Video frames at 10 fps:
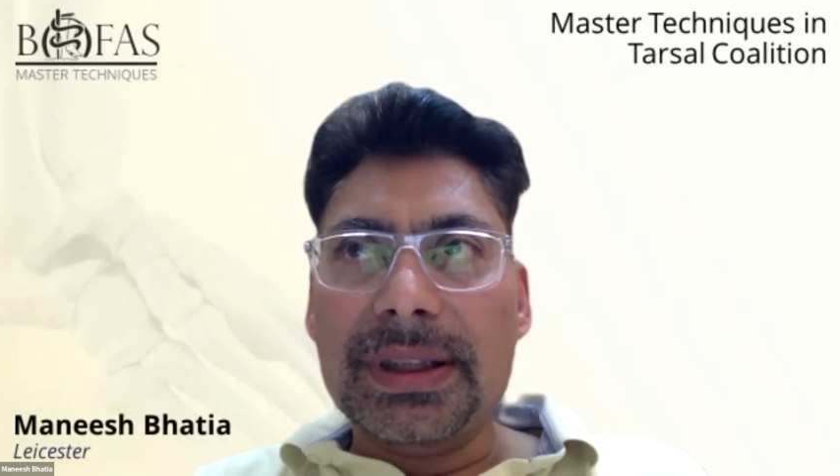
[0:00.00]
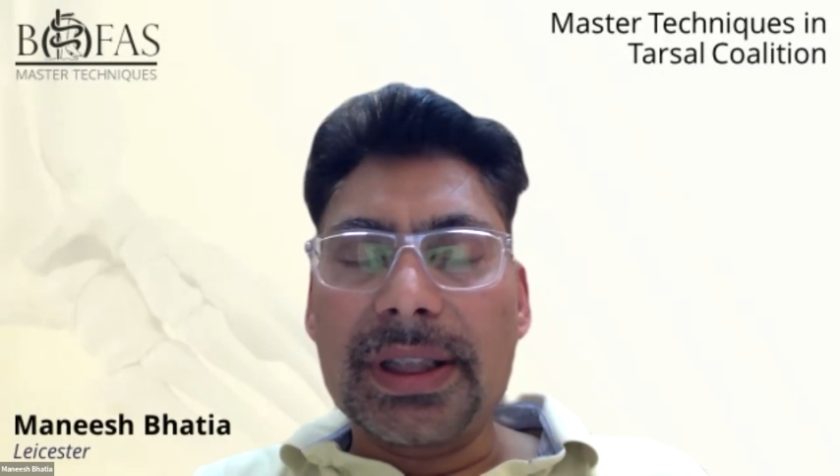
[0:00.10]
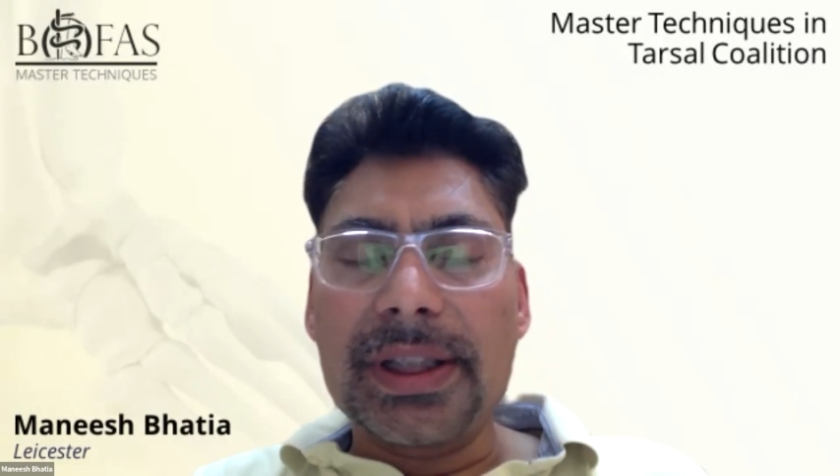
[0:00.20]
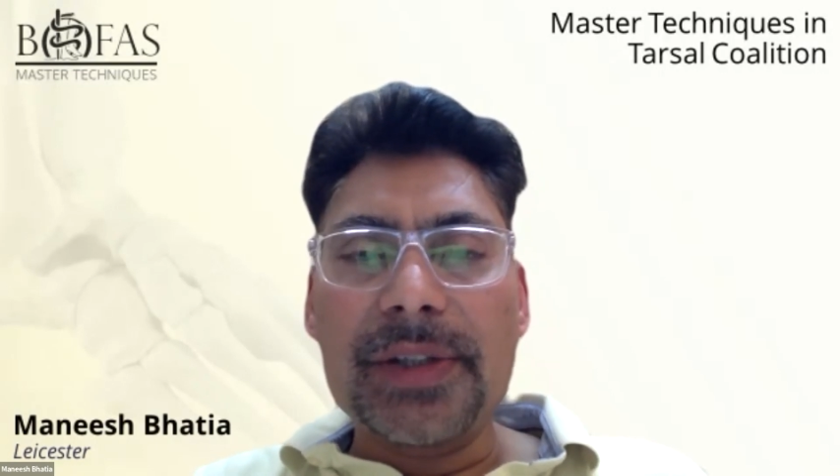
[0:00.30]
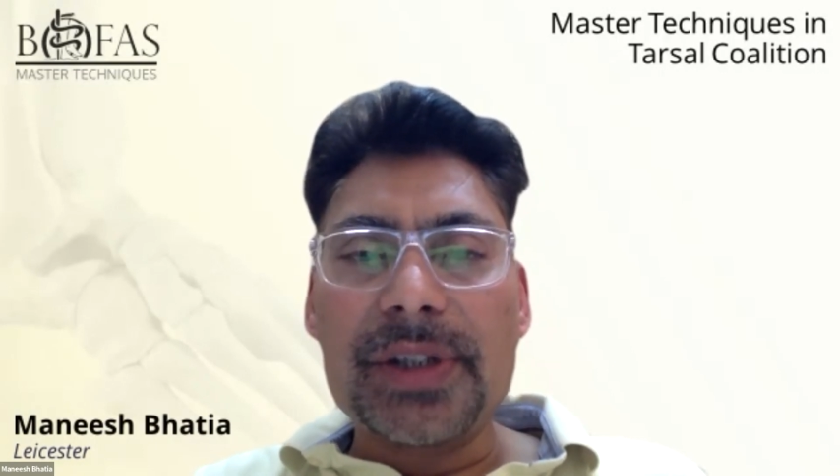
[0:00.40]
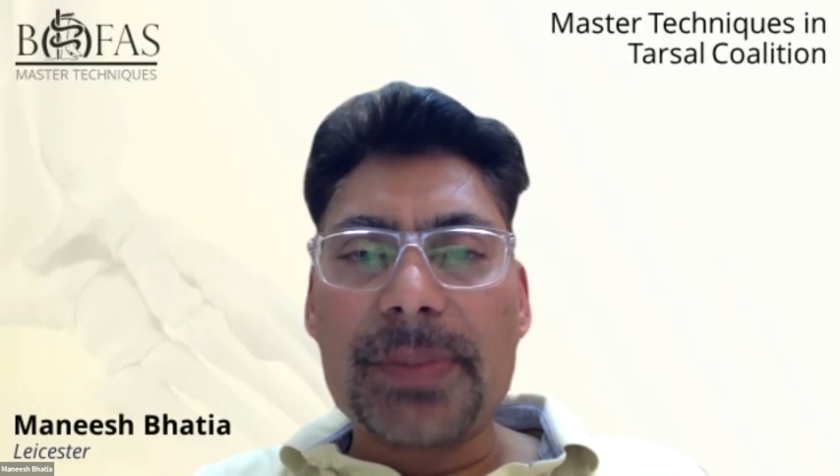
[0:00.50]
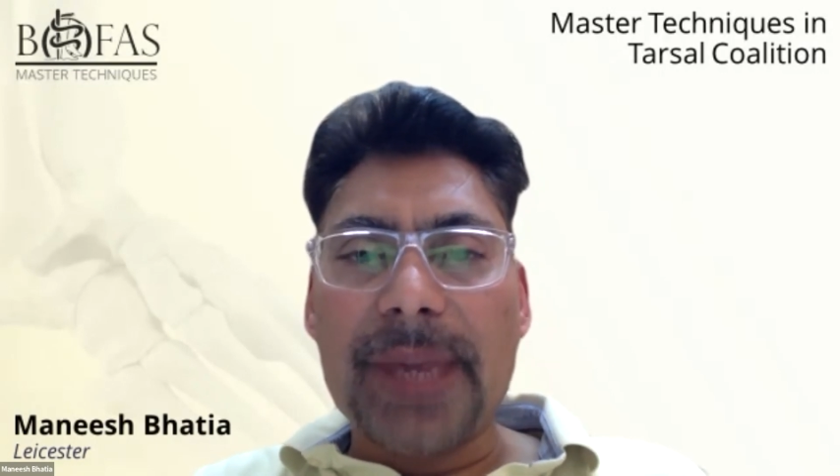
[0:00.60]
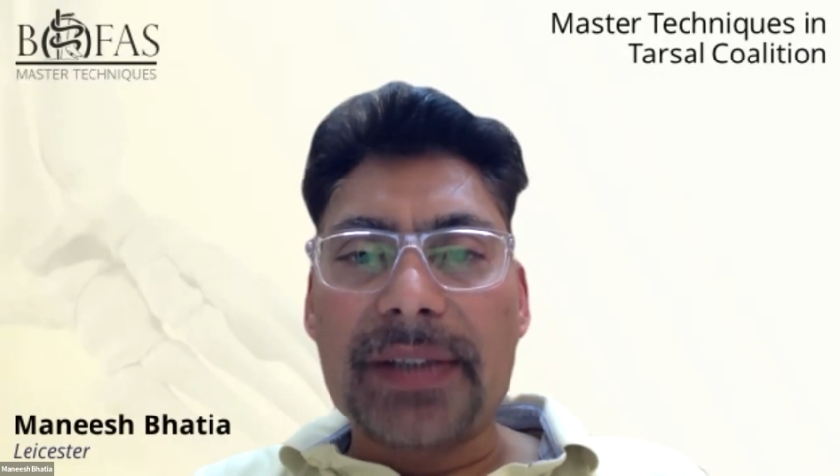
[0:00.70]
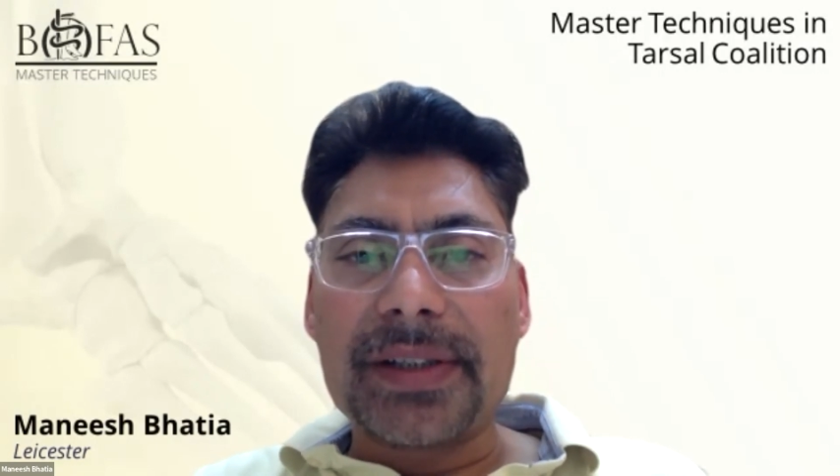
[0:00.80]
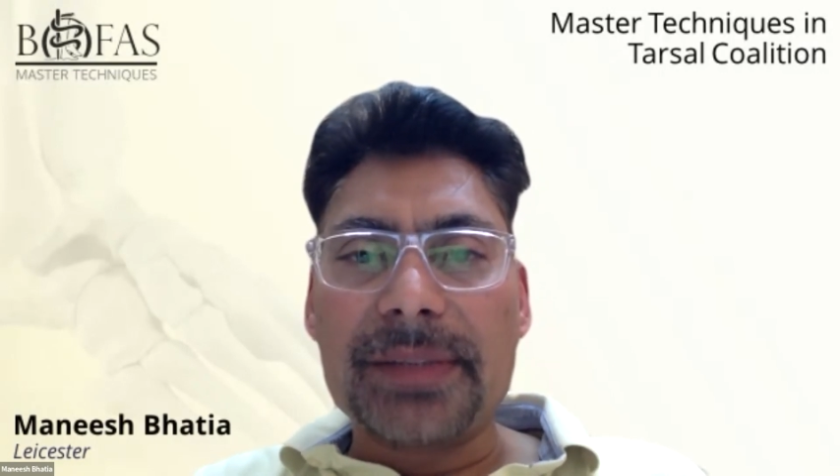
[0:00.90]
a huge
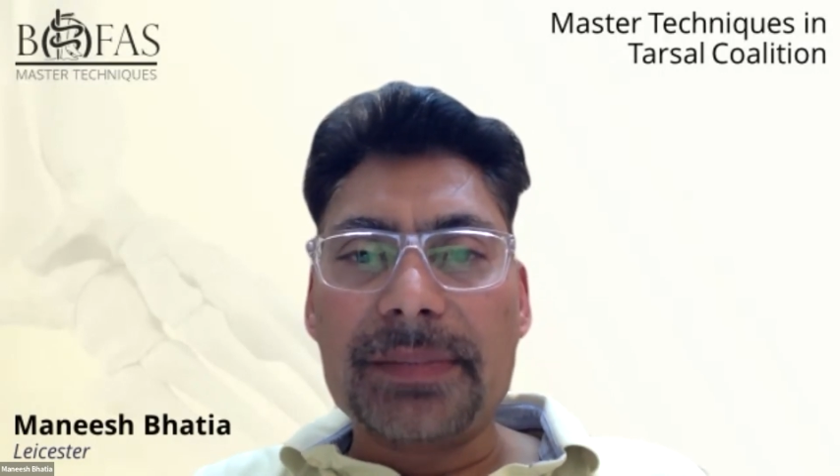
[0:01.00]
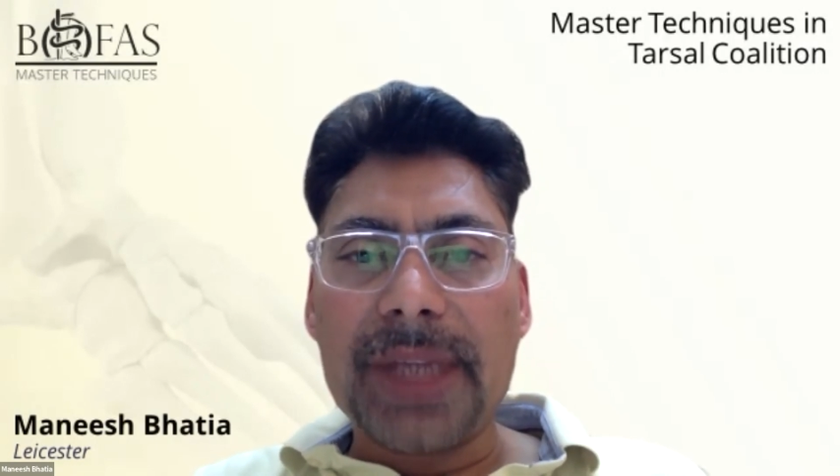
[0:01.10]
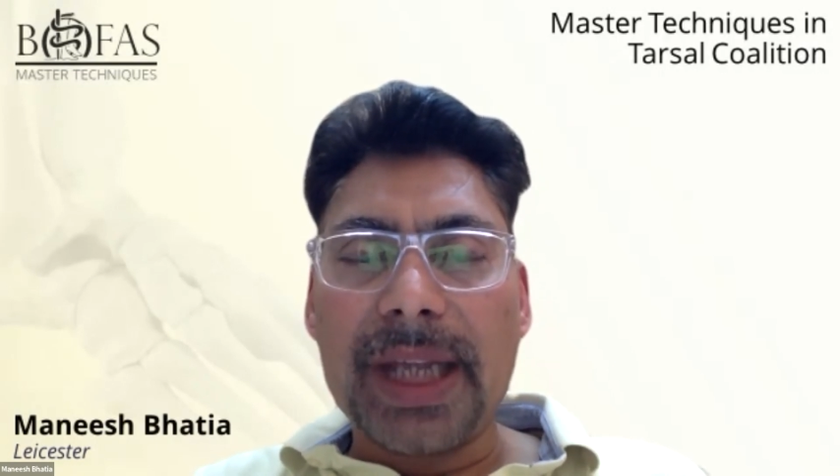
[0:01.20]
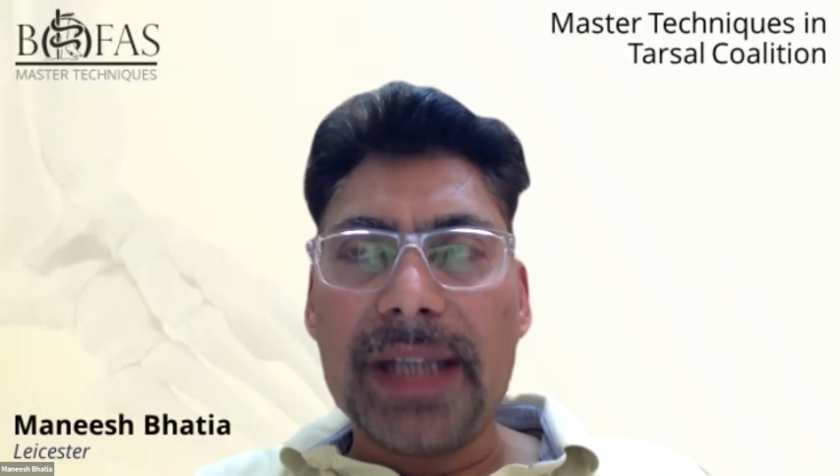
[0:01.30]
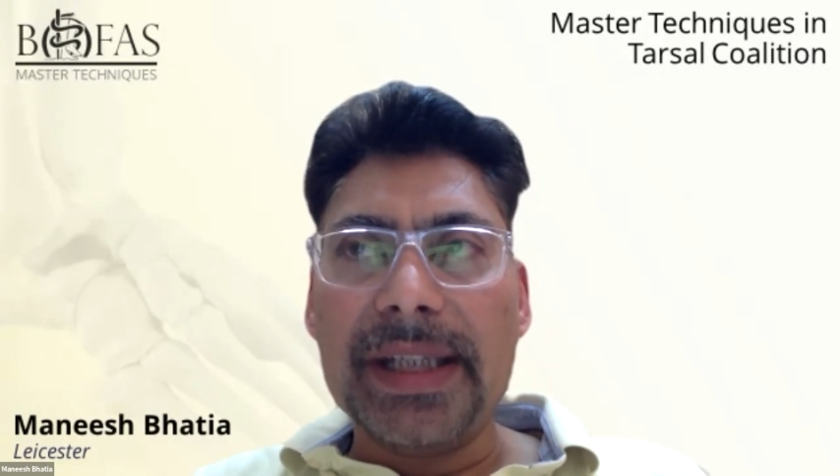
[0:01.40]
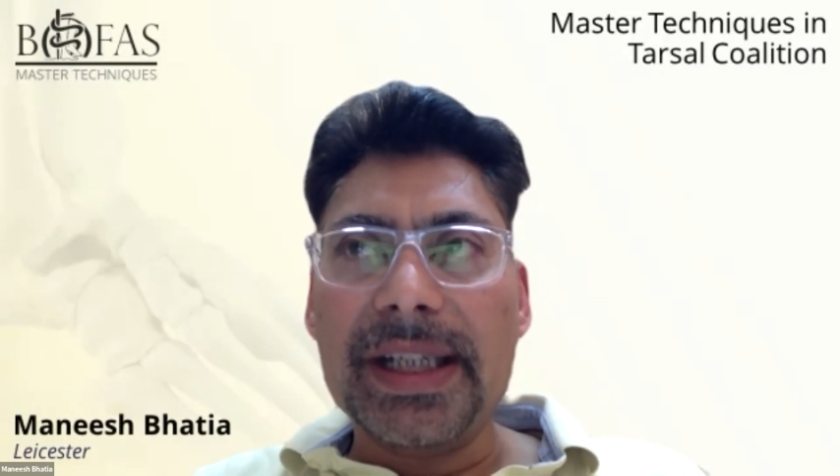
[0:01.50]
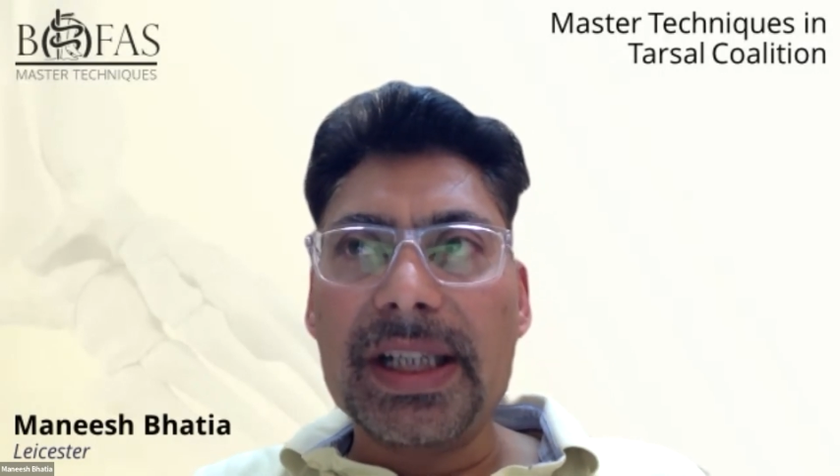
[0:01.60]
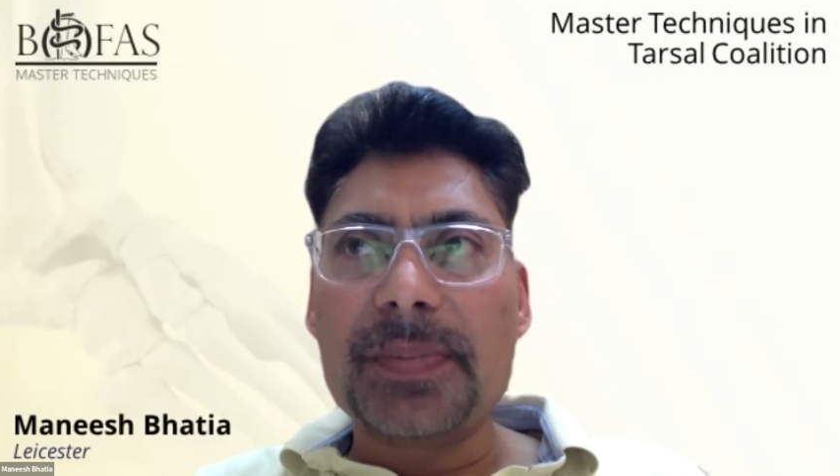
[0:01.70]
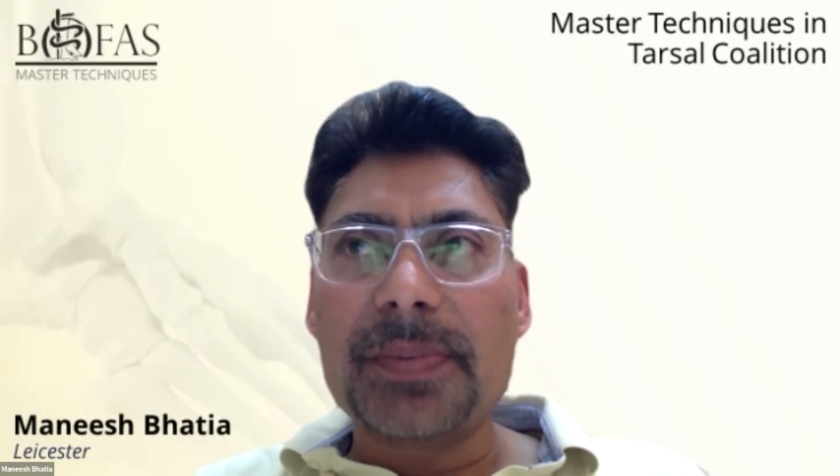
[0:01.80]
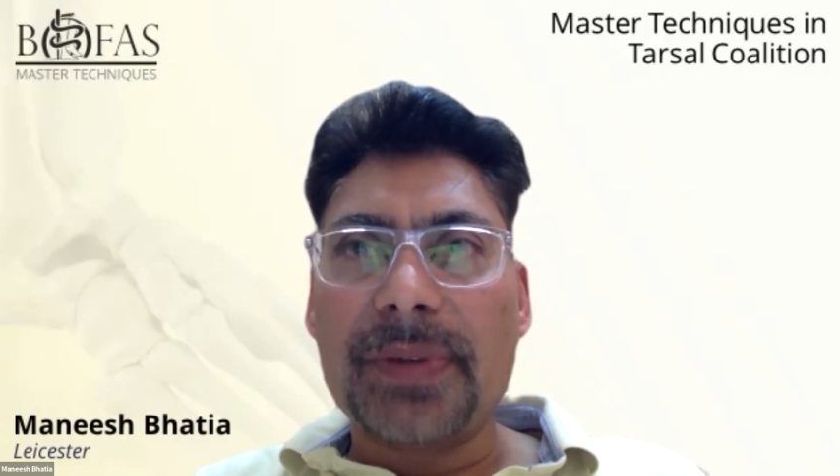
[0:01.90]
spectrum, and he
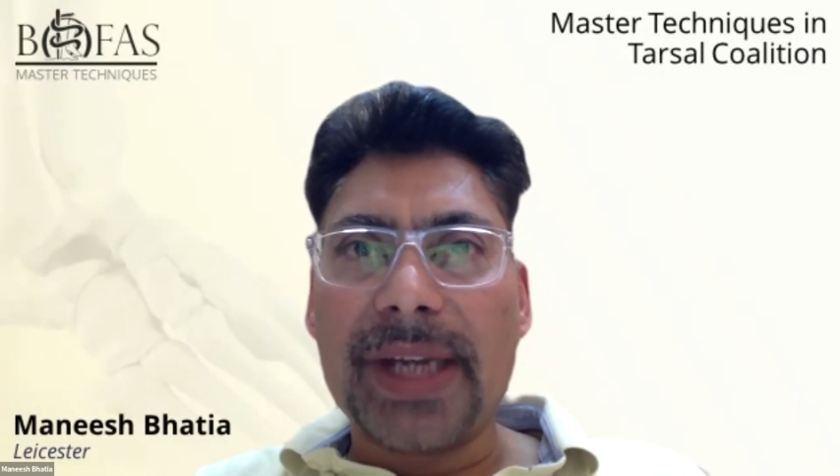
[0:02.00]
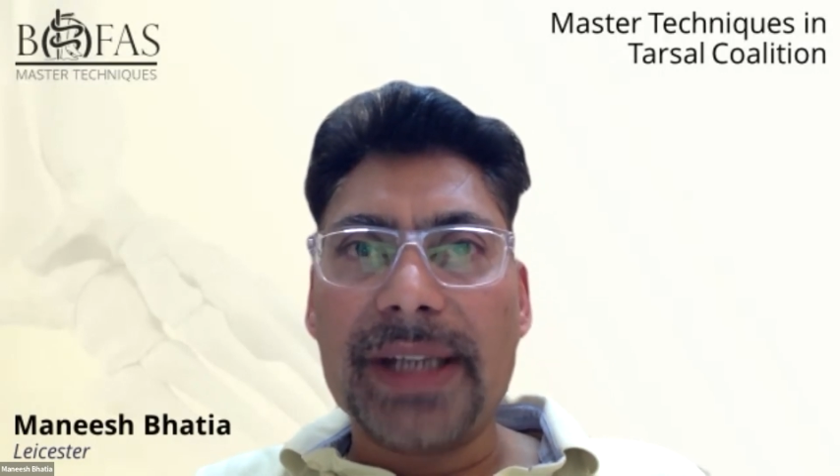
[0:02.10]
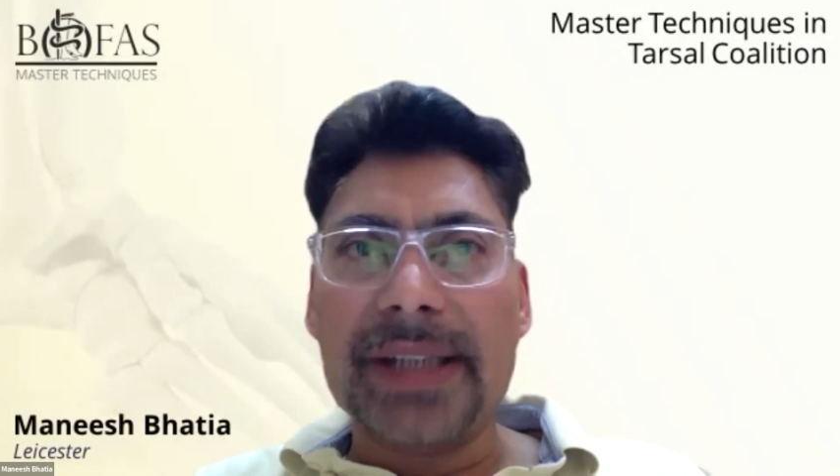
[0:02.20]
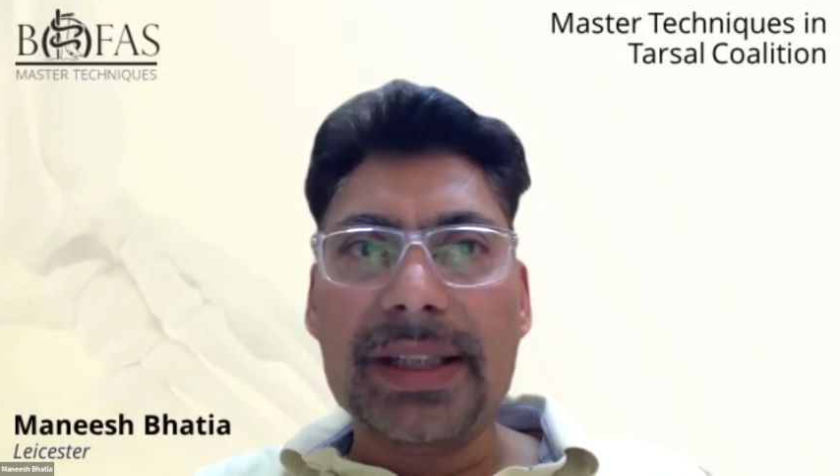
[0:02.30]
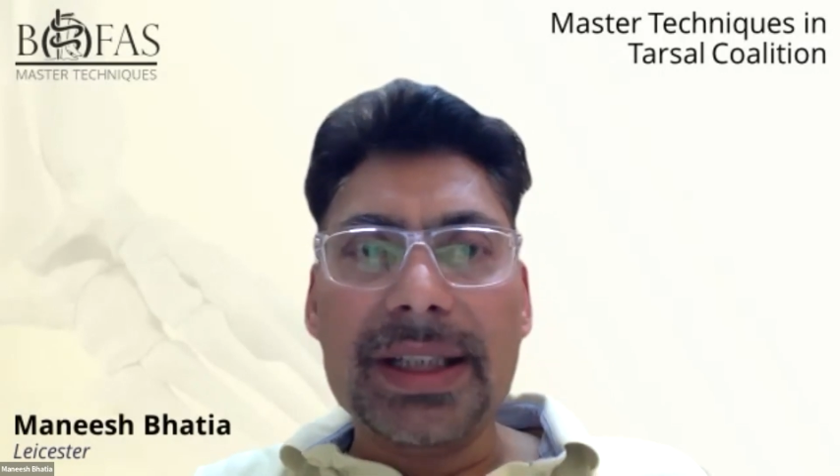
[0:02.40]
does provide